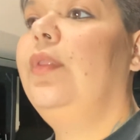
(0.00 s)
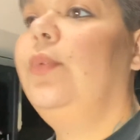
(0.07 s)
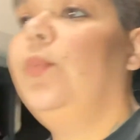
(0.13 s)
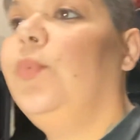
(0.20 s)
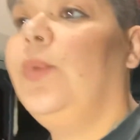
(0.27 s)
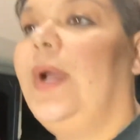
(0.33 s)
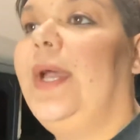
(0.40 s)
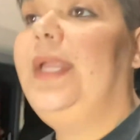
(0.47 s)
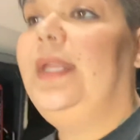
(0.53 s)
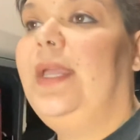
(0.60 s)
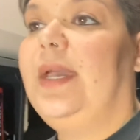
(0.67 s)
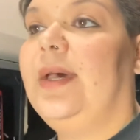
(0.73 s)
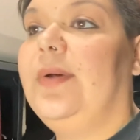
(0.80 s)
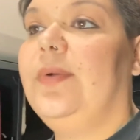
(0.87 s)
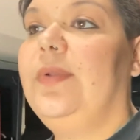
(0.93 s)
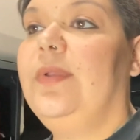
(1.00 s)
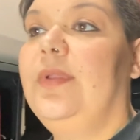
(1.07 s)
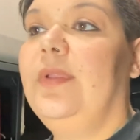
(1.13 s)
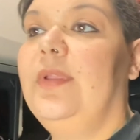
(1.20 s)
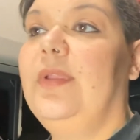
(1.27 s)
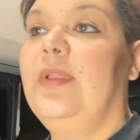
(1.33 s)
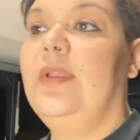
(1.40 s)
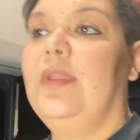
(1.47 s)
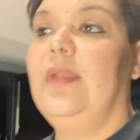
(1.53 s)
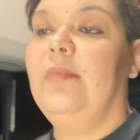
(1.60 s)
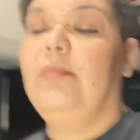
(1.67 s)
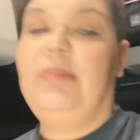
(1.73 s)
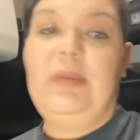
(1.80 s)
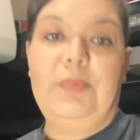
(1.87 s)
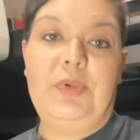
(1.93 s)
Right now,
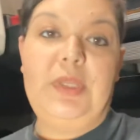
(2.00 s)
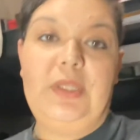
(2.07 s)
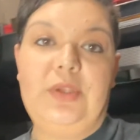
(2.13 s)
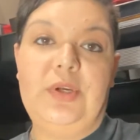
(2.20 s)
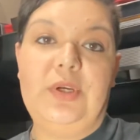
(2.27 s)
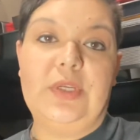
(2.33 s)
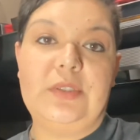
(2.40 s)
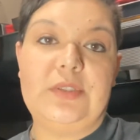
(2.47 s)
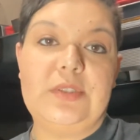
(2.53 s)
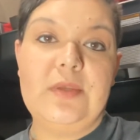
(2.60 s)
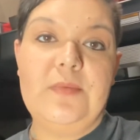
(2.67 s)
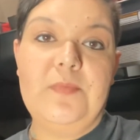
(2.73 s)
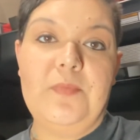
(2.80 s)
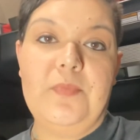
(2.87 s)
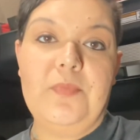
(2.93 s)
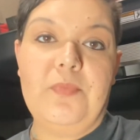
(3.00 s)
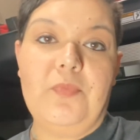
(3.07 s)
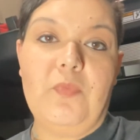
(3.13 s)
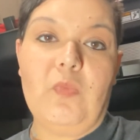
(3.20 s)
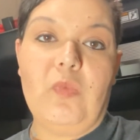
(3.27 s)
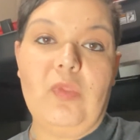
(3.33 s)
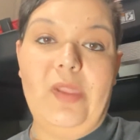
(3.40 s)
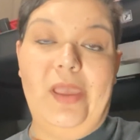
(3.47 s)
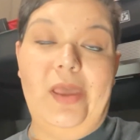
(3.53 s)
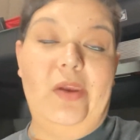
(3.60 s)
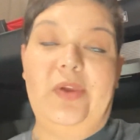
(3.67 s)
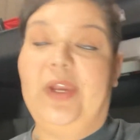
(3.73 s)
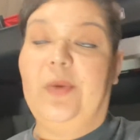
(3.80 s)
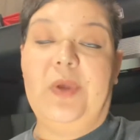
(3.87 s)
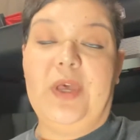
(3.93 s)
people need goods. I don't
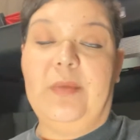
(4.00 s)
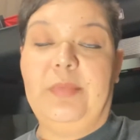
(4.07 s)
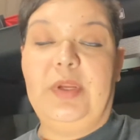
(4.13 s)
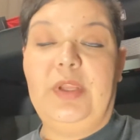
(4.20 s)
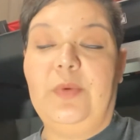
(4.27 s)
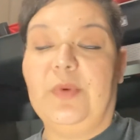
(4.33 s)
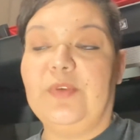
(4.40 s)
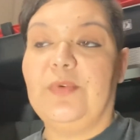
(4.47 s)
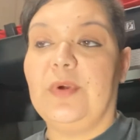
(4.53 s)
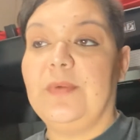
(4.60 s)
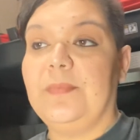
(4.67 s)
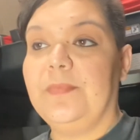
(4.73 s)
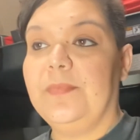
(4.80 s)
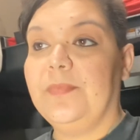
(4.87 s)
care what company you work for.